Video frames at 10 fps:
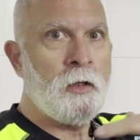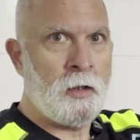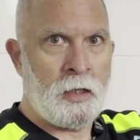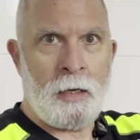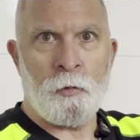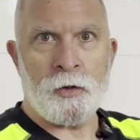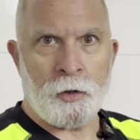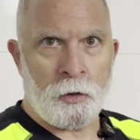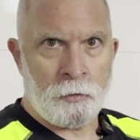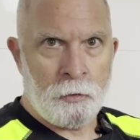that came with
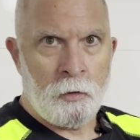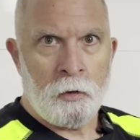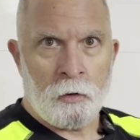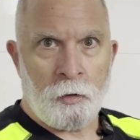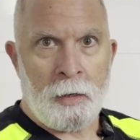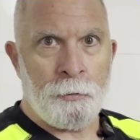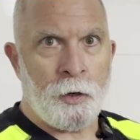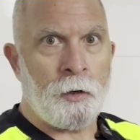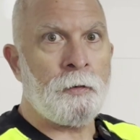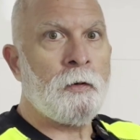our grab
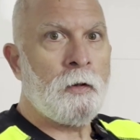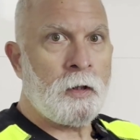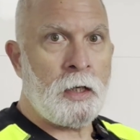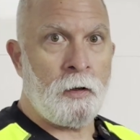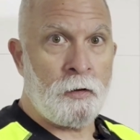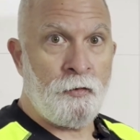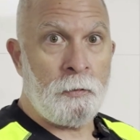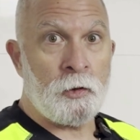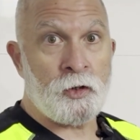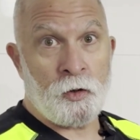bar carry the
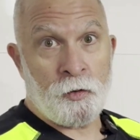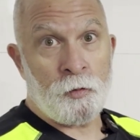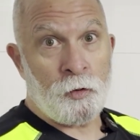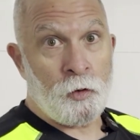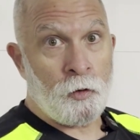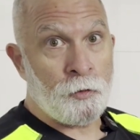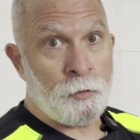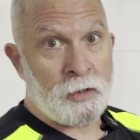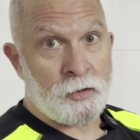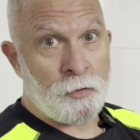Fibo seal through the hole
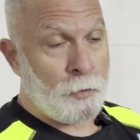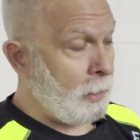the rest of the